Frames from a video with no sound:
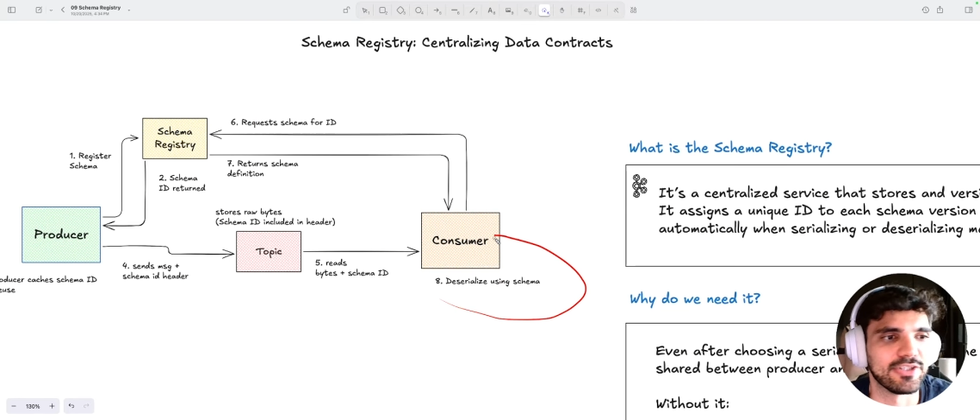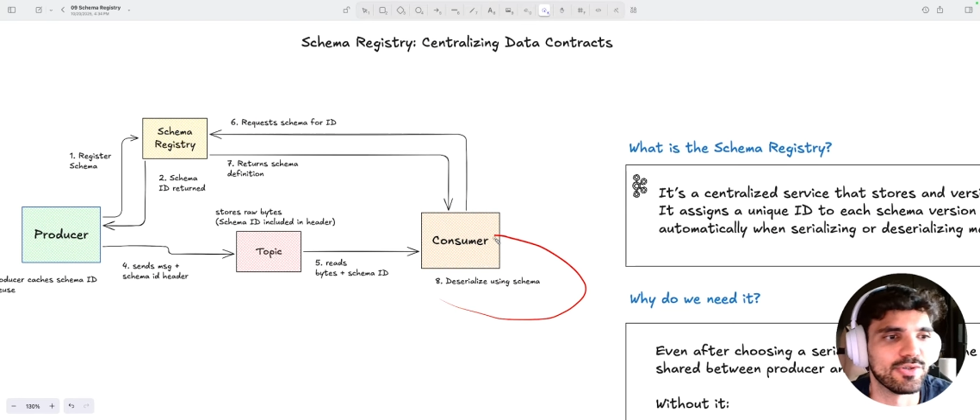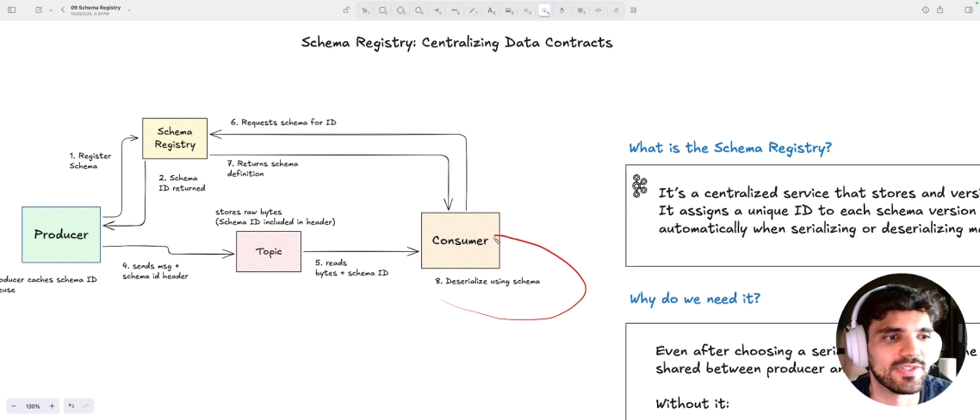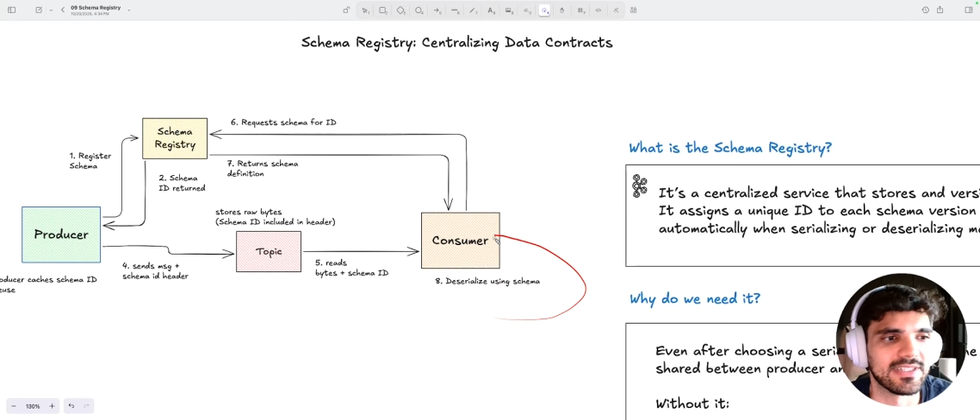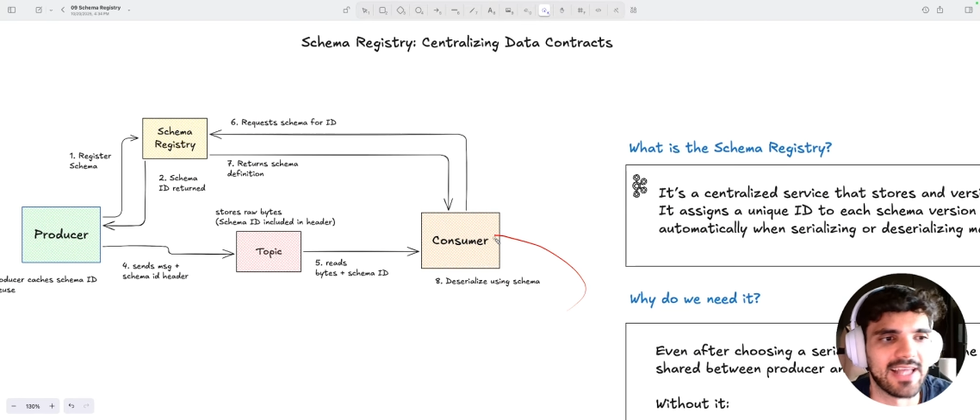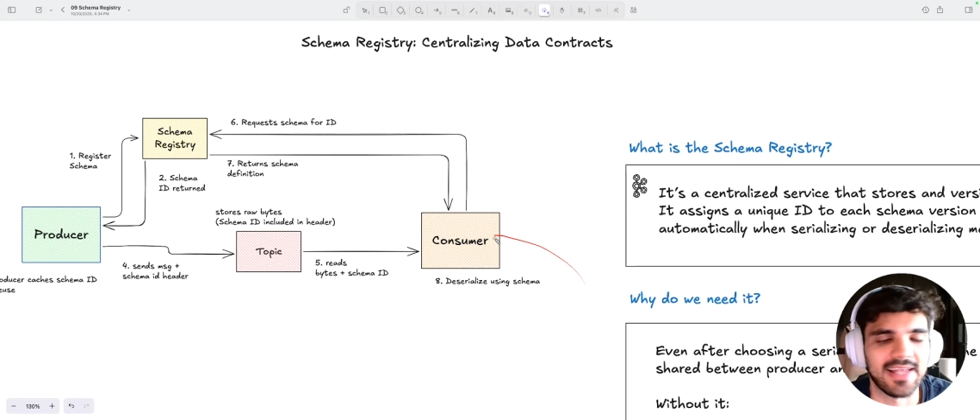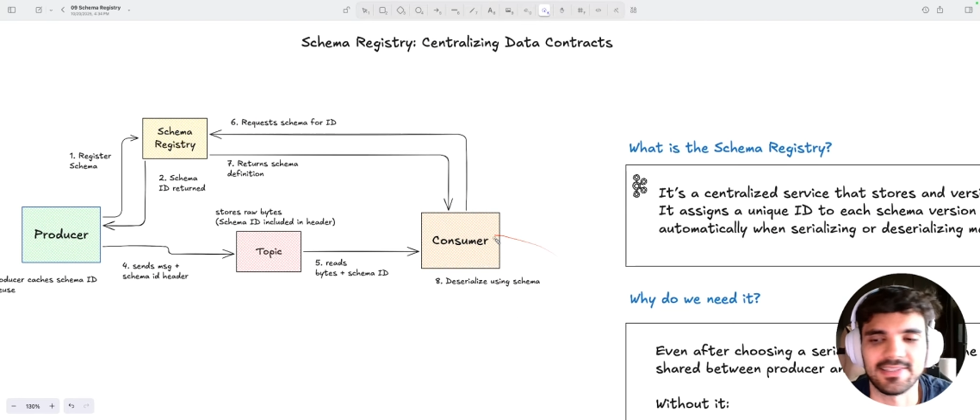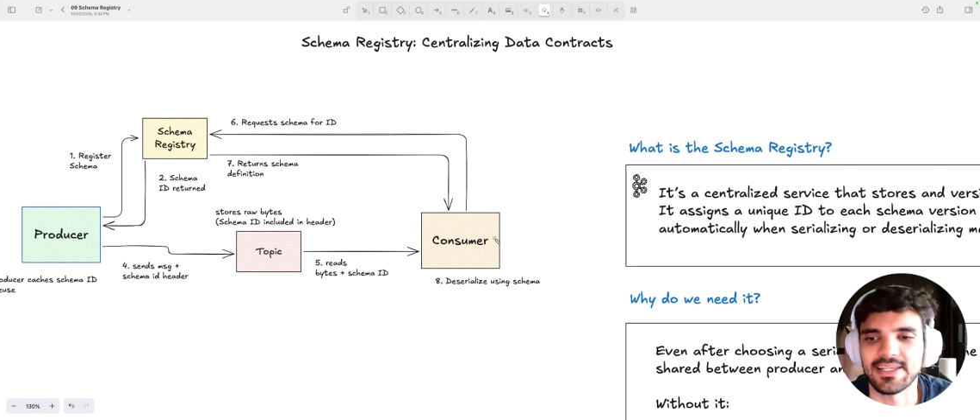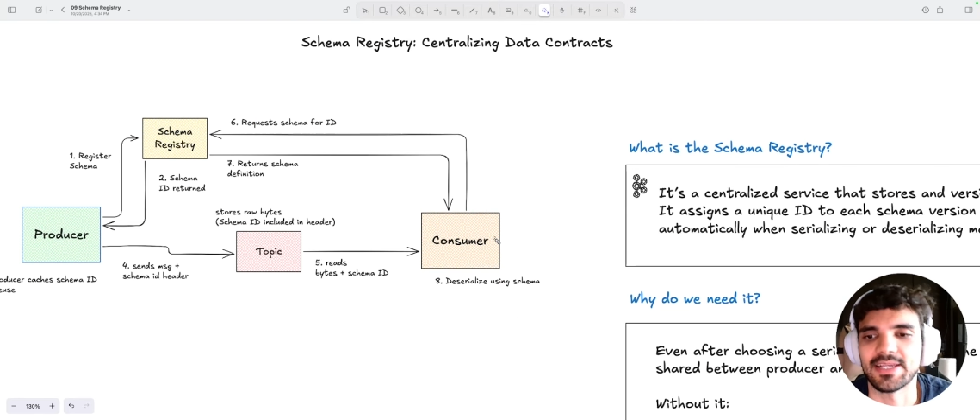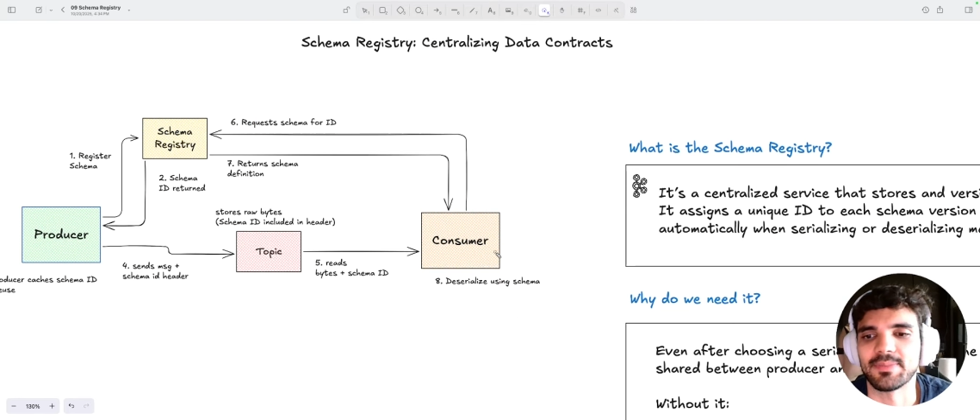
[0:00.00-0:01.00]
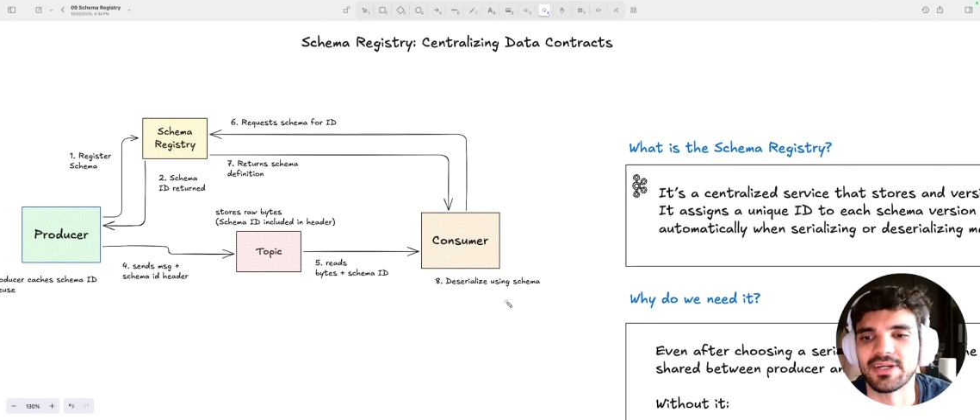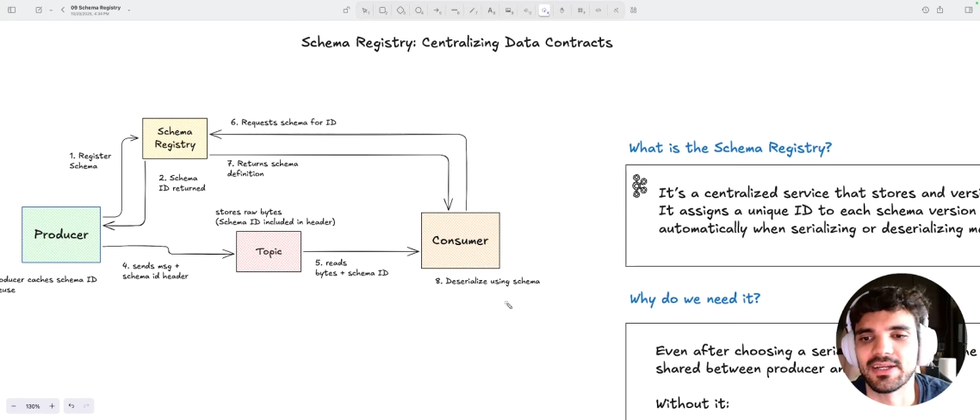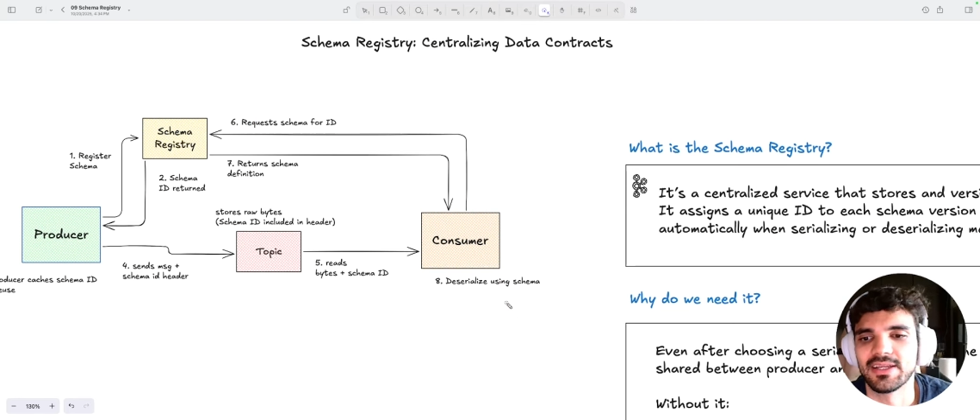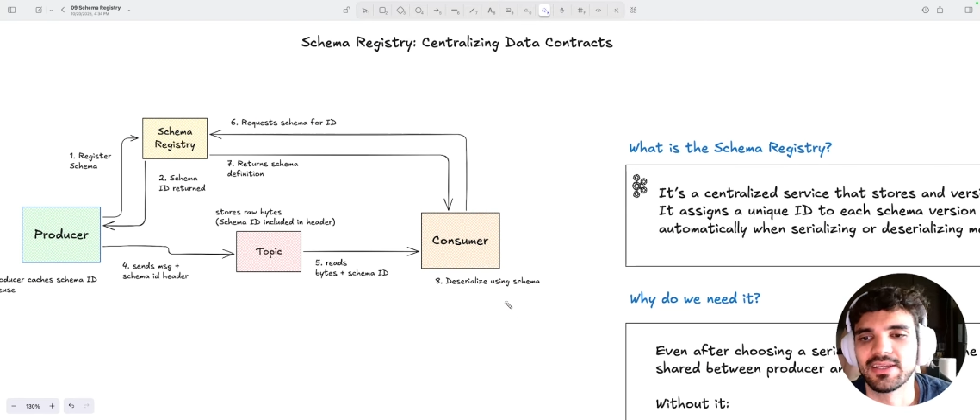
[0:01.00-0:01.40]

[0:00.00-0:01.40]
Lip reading: using that schema